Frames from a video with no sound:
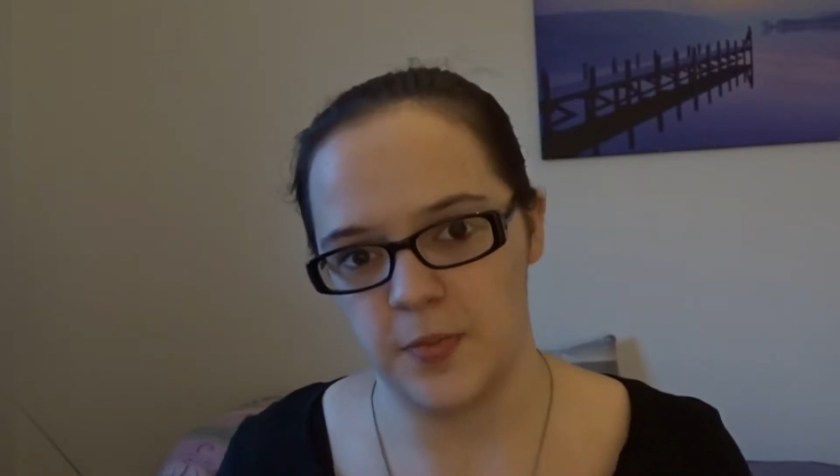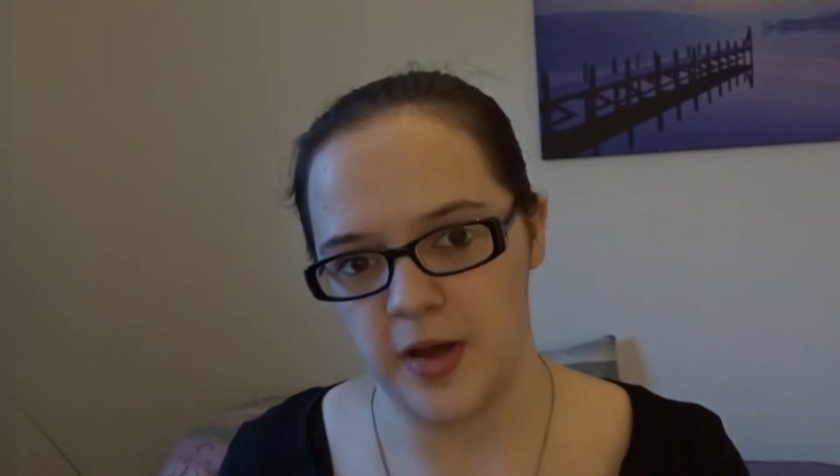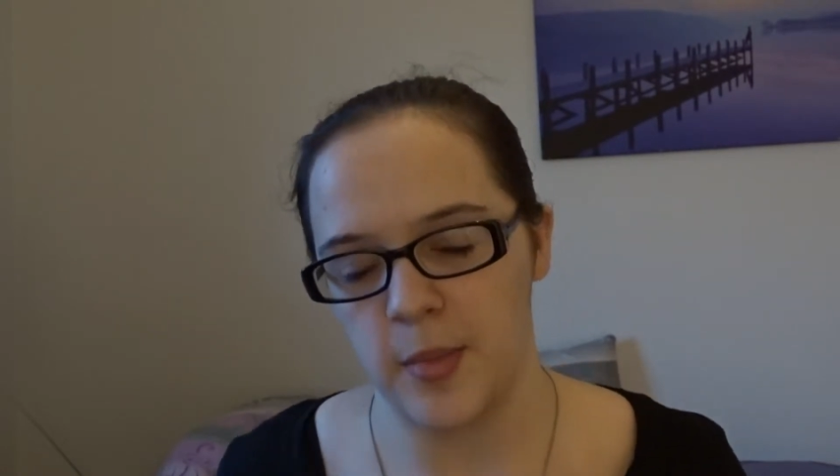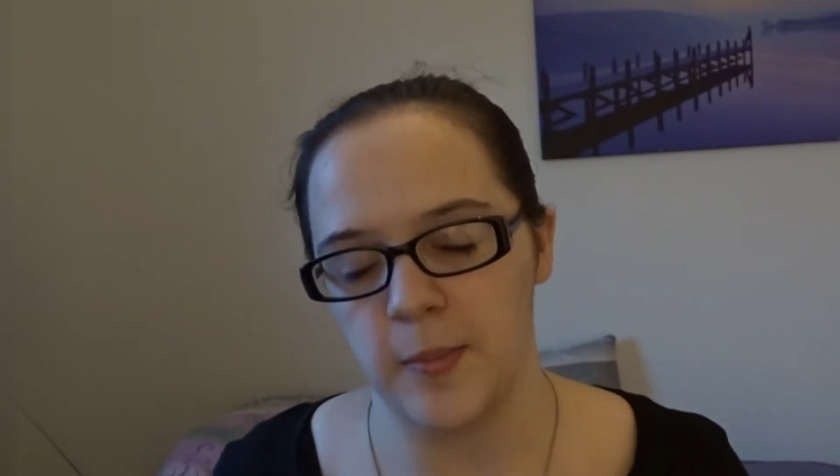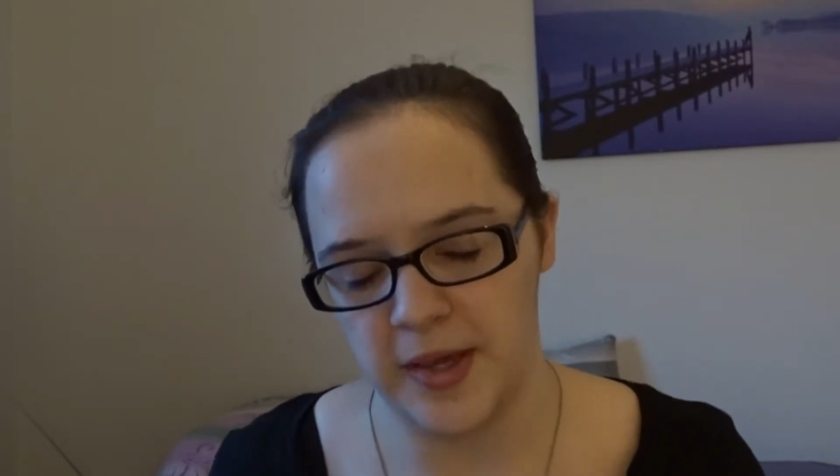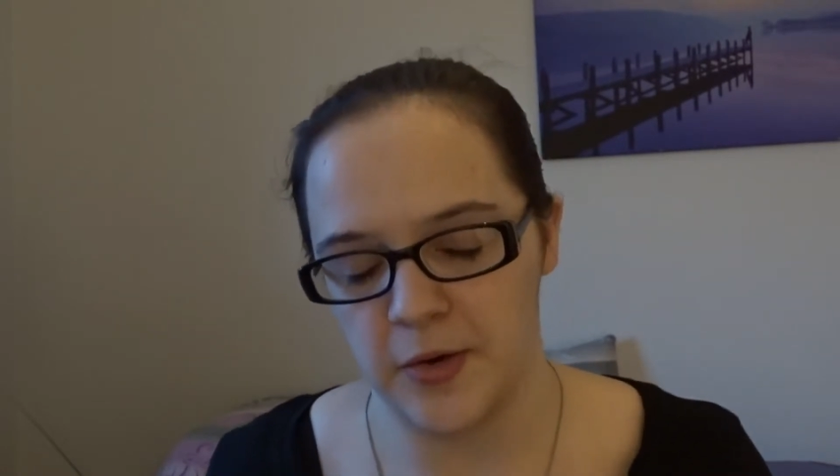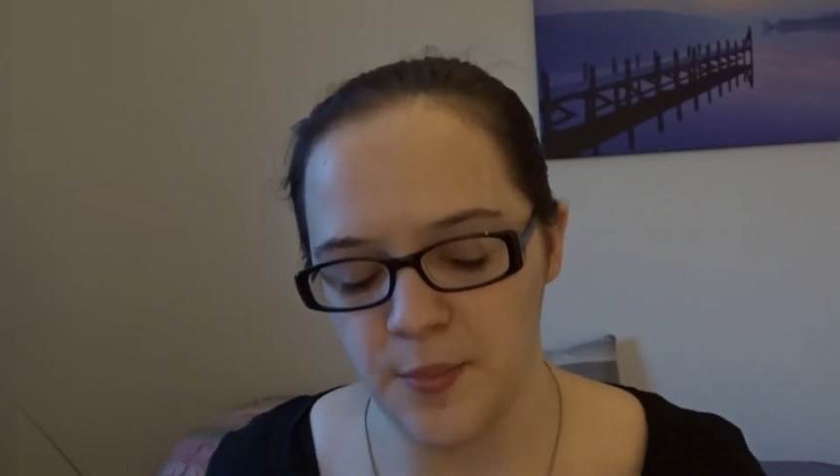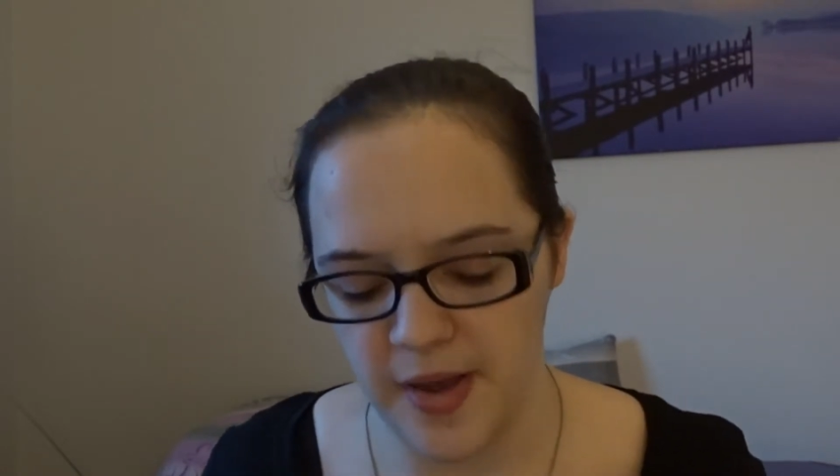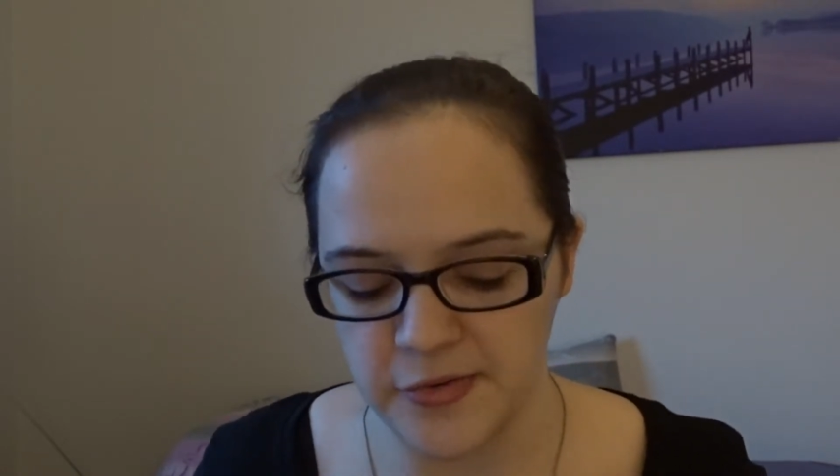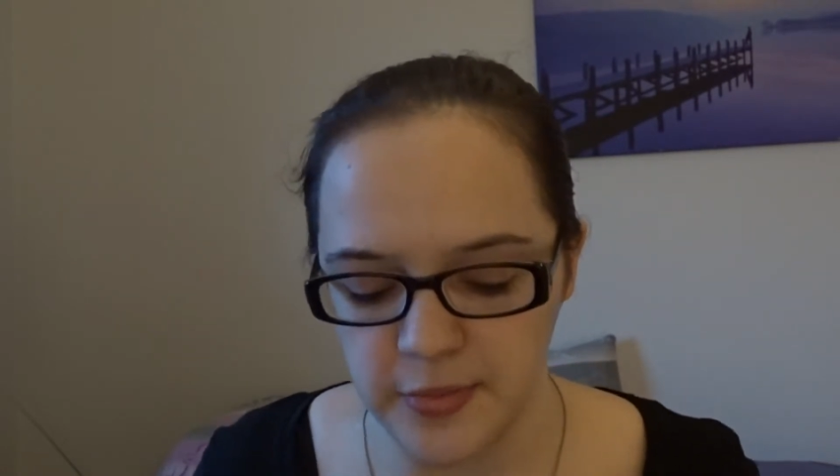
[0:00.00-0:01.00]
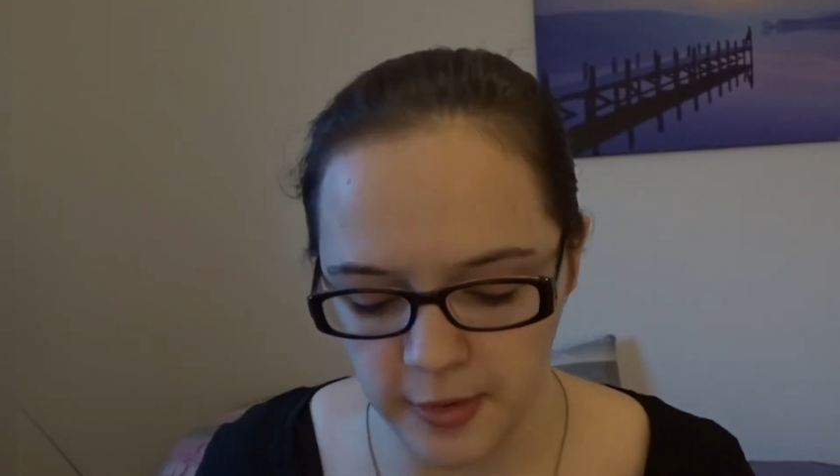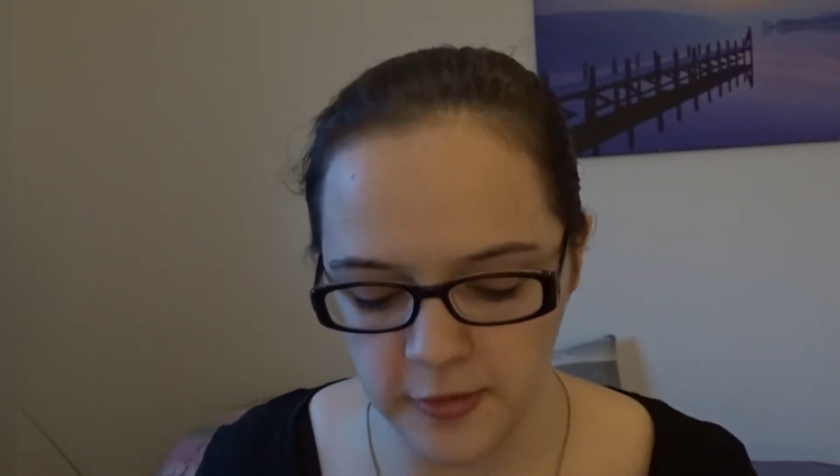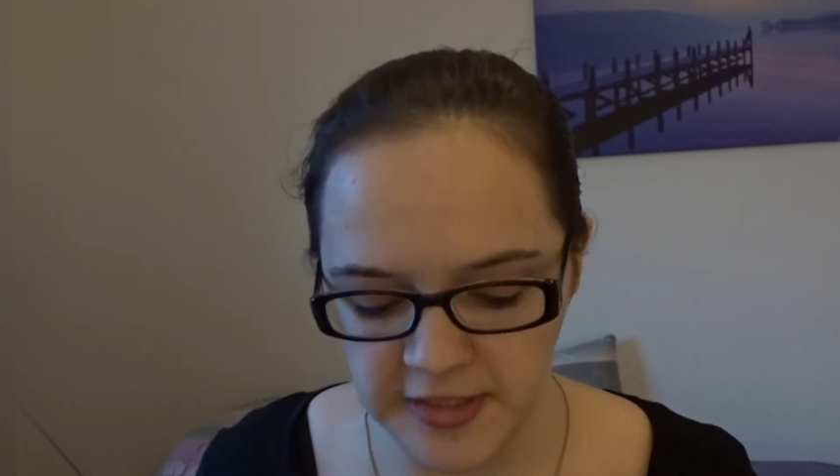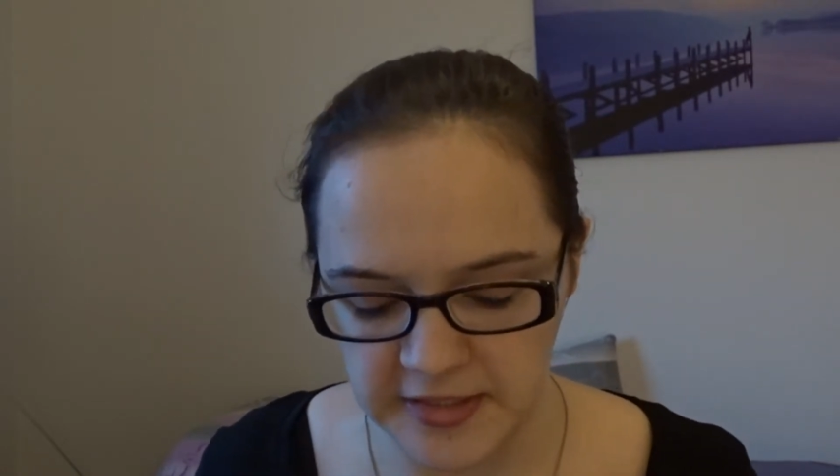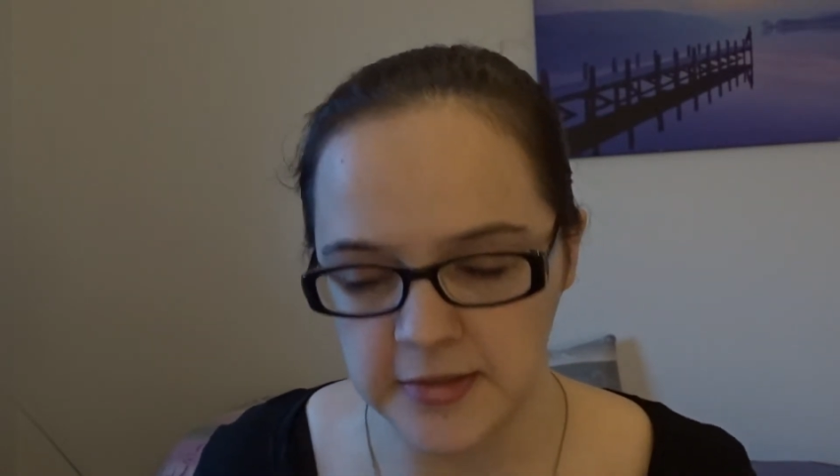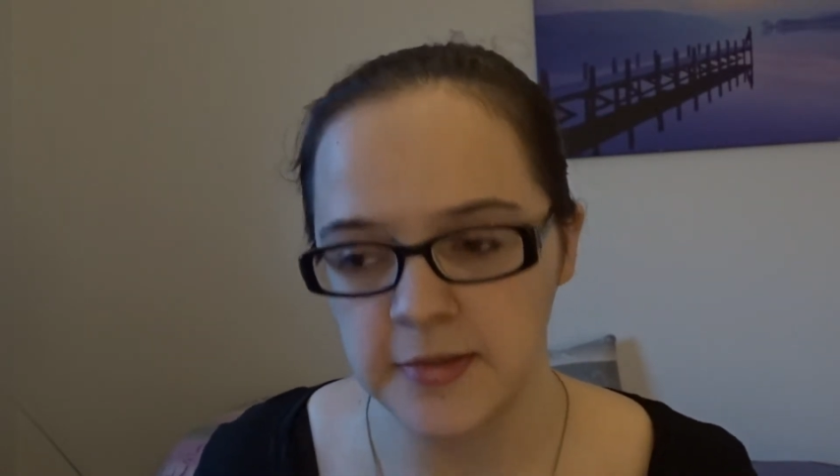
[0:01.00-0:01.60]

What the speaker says: becoming bigger and better and bolder,